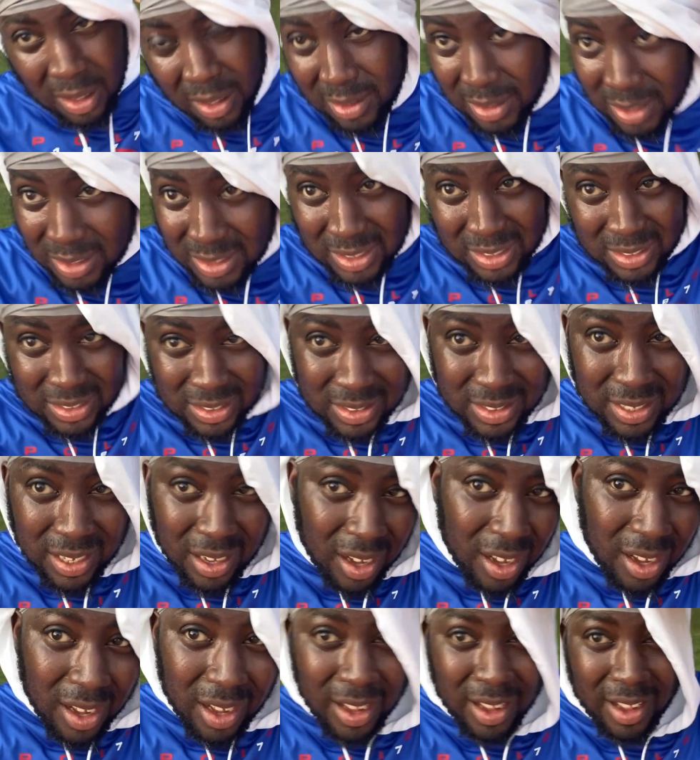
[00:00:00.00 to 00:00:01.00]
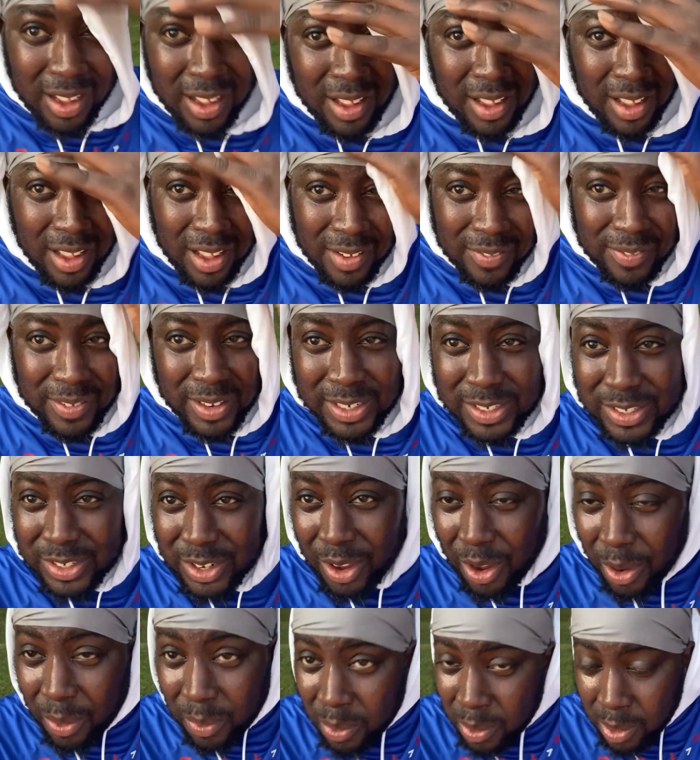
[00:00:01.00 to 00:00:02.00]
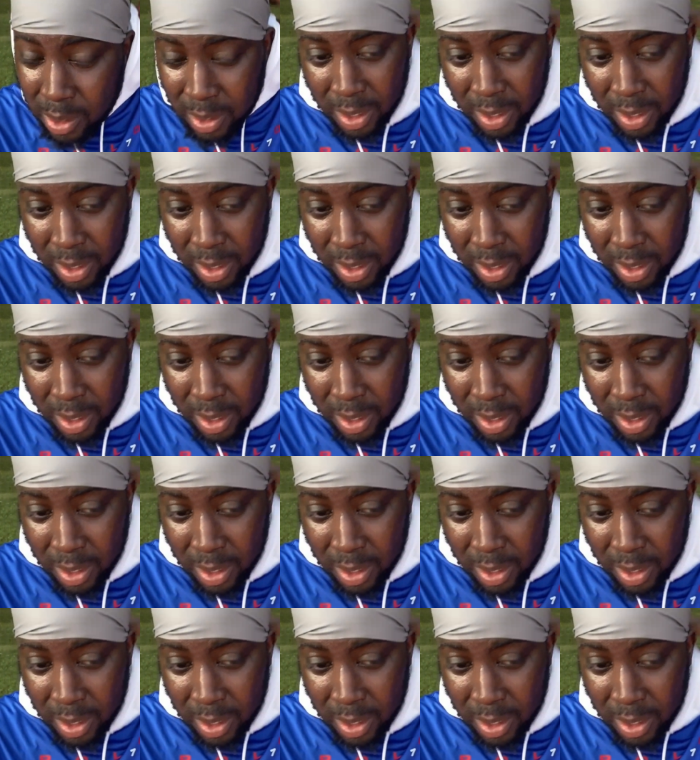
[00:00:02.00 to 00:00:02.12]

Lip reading: This is tough. Let's go.